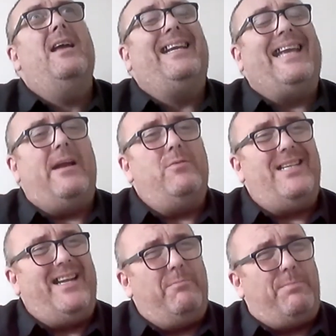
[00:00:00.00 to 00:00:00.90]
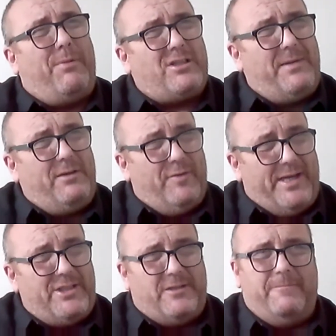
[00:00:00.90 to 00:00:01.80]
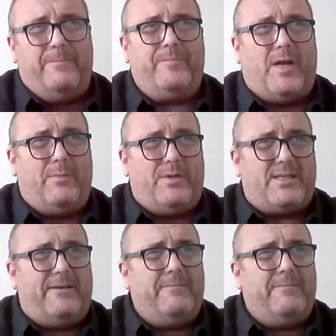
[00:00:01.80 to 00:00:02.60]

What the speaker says: county and possibly region, I would say.